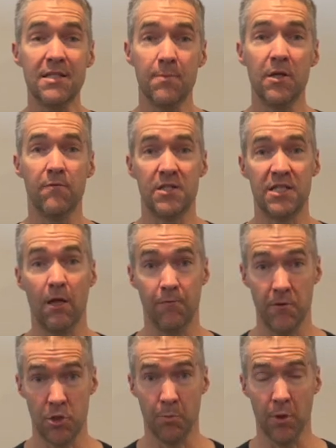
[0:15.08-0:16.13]
a bit of a
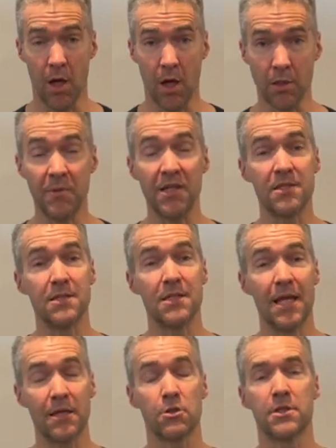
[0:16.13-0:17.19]
selfish blog because it's an
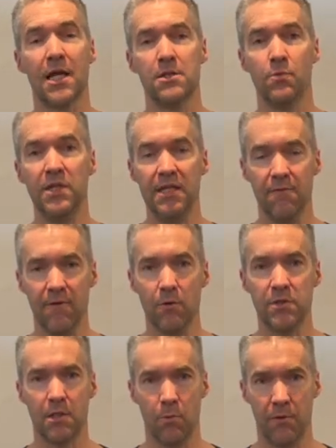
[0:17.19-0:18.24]
exercise we give out
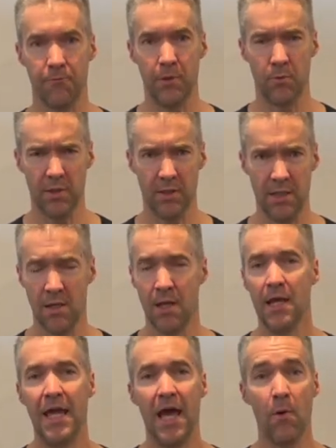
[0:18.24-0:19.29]
somewhat frequently.
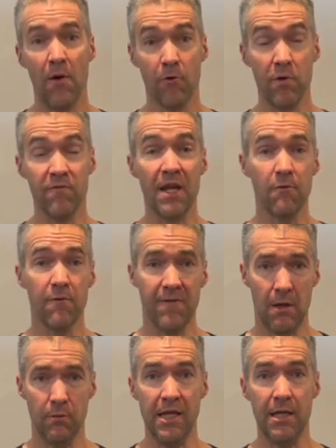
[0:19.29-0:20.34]
However, we've never
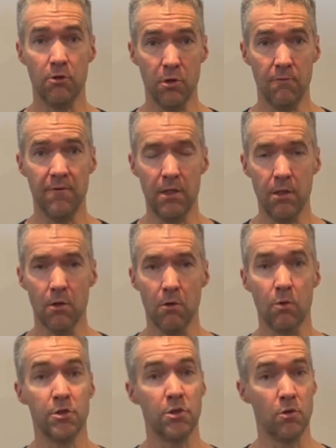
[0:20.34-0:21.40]
found a good video
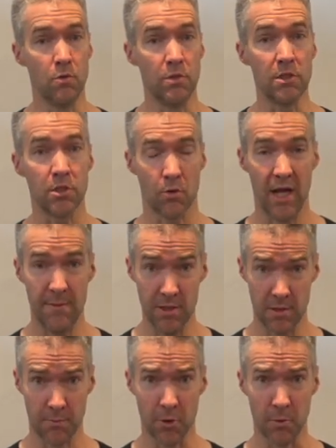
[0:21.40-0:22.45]
to describe this
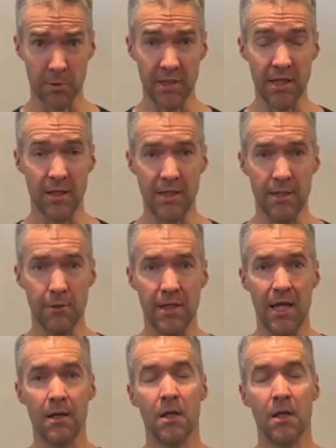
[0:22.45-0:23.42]
appropriately on the internet.